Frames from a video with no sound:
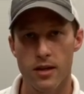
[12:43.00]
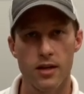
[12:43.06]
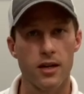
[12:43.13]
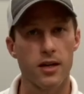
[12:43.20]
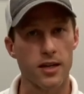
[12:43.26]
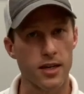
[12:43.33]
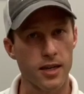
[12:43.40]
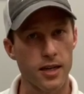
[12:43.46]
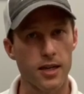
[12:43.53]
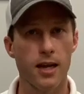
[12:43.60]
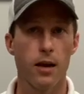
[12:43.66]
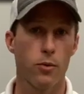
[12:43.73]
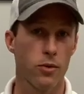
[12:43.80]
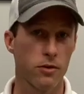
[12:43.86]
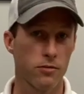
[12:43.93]
Again,
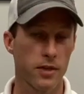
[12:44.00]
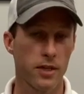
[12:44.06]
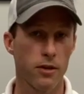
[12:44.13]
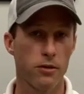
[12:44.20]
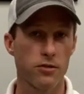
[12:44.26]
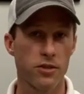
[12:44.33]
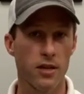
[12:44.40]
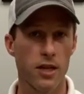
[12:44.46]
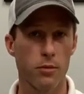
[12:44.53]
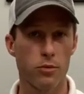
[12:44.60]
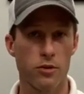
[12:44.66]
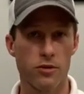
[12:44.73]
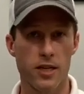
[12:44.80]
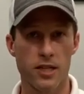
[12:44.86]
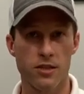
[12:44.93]
I want to read those label
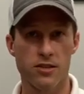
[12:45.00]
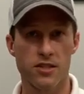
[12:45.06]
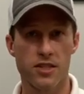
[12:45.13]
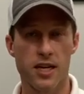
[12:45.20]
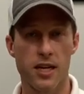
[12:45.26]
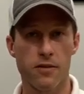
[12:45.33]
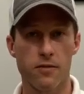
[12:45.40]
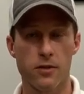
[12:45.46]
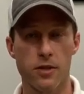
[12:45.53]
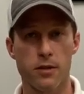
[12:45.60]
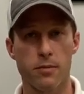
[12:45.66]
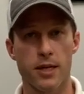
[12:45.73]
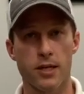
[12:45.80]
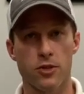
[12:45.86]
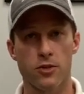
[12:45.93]
directions carefully to
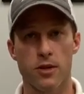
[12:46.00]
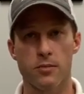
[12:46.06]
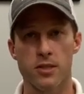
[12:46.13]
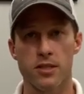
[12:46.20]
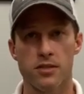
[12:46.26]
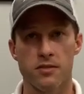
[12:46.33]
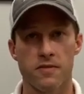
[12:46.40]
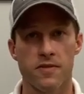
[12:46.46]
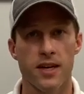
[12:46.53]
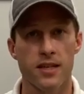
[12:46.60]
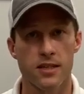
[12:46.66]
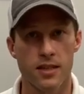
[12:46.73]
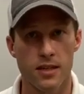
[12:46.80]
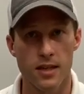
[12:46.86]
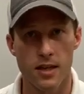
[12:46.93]
make sure I'm
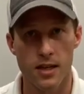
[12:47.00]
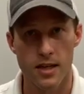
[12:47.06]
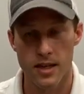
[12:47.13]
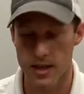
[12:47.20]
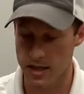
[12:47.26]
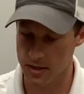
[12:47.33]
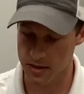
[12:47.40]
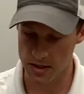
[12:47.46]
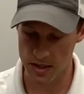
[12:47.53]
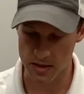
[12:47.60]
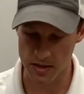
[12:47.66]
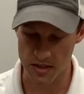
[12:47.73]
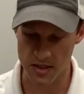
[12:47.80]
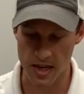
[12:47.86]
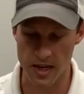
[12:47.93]
disinfecting. It says
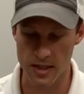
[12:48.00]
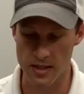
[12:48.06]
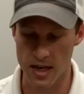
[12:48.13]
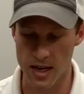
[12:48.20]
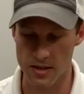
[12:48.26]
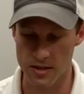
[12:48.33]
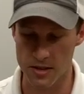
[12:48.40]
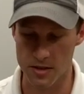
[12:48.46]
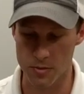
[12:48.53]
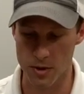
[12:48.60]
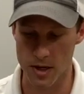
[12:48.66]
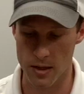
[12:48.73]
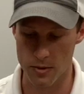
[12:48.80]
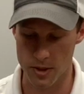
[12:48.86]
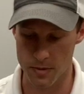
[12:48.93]
a sanitizing
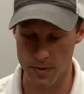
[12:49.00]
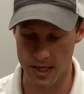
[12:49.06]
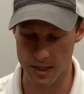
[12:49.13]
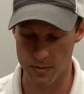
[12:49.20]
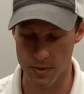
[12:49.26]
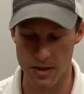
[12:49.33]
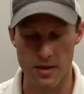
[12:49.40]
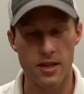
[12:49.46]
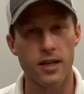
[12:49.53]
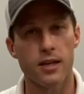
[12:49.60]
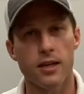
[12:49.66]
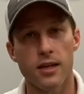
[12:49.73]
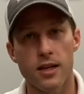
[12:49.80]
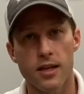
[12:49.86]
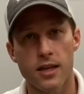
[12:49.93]
spray, which makes me think
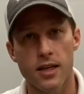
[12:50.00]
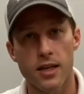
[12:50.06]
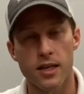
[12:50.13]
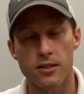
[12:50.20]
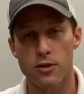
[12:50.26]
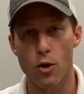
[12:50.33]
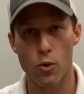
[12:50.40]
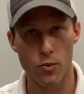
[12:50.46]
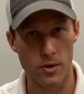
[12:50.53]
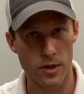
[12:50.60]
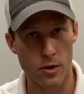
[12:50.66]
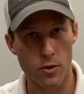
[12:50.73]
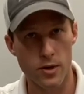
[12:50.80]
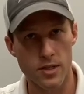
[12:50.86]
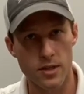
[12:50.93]
it's only
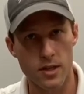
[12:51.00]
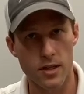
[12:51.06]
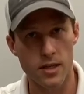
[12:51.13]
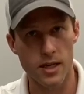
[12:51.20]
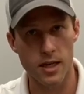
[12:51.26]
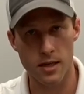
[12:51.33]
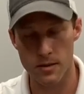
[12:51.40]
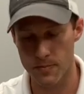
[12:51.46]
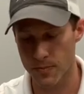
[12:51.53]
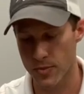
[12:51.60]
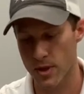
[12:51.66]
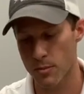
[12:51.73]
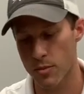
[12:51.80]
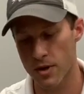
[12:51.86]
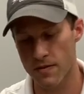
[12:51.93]
going to clean.
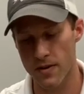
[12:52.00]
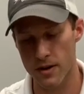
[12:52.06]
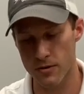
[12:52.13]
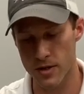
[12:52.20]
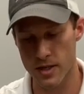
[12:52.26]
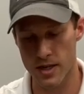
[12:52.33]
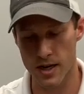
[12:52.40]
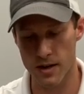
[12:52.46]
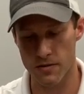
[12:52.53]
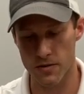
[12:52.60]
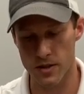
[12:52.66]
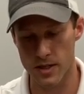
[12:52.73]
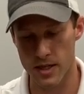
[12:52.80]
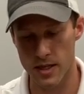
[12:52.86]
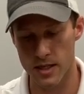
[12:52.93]
But if I read
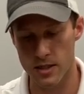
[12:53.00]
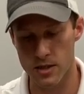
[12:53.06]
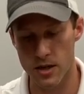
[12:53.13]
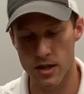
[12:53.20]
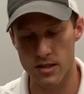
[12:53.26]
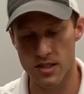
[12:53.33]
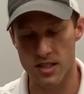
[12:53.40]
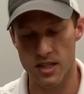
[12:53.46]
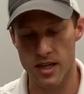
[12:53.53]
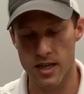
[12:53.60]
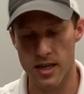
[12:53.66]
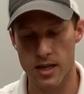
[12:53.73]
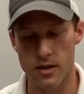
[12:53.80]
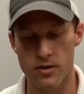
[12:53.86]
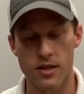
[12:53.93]
carefully, it does say
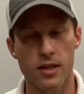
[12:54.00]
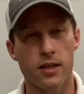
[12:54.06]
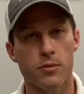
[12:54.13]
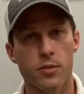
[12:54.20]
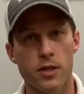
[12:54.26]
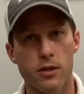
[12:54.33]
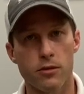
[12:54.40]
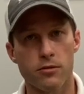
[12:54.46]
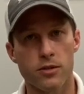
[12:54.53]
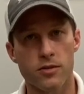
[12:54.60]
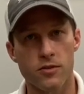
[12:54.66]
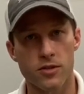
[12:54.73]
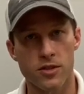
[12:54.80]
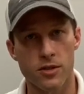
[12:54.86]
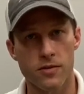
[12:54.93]
here that it can be used for
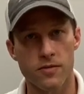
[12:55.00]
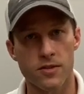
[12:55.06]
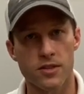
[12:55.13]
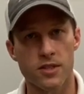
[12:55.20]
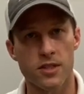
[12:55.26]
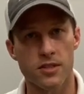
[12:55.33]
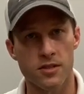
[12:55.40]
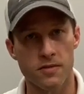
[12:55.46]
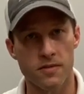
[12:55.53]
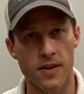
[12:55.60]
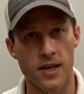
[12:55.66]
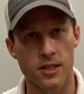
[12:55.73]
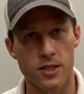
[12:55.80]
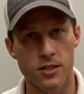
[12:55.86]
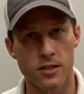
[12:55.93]
surface
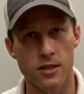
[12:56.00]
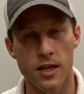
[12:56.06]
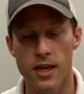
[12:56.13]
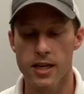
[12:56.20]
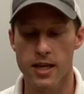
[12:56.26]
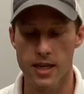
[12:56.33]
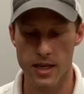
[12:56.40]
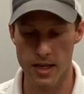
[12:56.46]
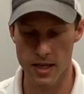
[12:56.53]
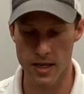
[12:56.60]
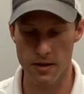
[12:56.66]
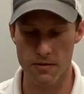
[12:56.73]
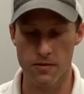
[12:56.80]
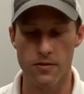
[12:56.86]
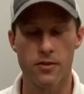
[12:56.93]
disinfection
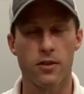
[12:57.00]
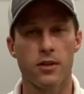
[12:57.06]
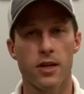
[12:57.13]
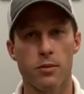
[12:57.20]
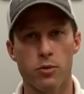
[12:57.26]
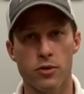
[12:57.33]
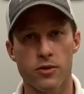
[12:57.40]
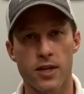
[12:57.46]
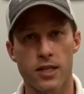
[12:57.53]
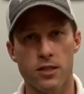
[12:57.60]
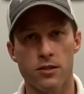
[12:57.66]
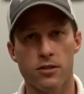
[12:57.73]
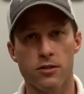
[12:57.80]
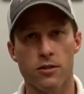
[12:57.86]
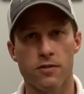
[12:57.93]
if the label
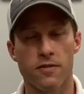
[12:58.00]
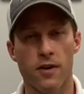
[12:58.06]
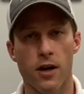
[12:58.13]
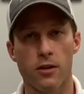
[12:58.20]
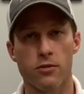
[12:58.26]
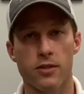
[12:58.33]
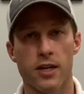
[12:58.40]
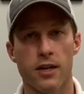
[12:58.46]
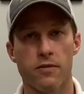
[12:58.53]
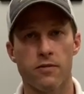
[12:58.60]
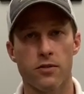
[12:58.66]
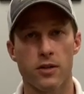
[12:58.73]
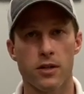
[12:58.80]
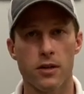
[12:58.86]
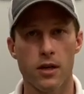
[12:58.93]
directions are followed
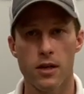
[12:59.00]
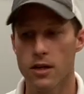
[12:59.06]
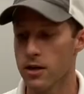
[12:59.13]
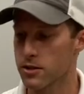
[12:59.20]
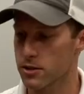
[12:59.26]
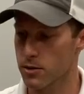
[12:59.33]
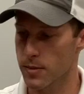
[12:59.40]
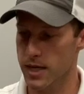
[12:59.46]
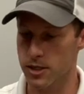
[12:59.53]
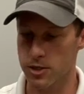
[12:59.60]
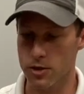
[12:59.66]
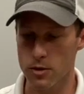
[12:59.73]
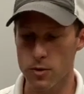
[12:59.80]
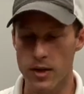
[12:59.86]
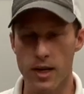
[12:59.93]
carefully. So make
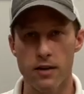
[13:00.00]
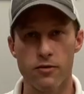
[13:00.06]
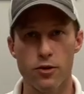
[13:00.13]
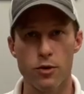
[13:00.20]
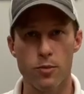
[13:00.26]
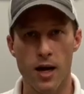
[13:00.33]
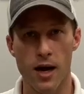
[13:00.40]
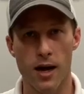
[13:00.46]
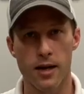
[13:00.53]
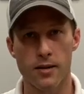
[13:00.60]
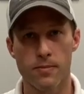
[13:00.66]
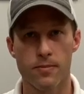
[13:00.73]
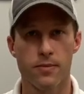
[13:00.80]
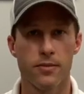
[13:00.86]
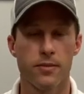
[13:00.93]
sure whatever you buy,
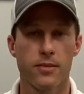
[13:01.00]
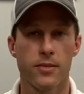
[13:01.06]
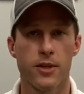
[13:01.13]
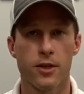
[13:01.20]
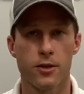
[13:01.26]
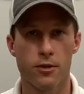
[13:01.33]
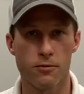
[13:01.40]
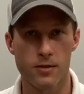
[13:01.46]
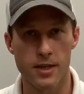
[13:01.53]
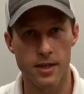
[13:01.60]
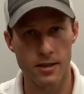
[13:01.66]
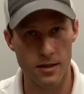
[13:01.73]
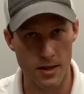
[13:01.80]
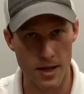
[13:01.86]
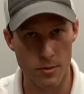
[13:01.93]
that you're reading
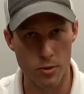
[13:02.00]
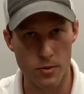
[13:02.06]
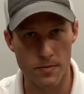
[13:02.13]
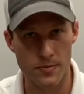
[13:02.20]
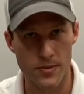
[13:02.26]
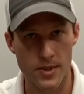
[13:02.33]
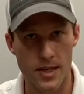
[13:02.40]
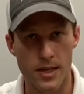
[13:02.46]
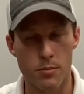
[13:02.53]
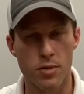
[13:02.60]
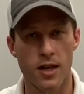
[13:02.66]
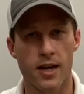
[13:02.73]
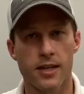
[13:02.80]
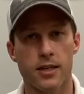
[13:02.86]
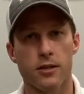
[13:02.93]
the label and
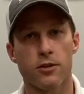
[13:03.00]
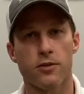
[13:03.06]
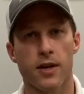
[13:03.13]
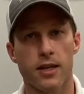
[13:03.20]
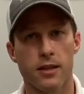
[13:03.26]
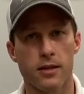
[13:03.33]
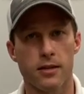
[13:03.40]
applying it correctly.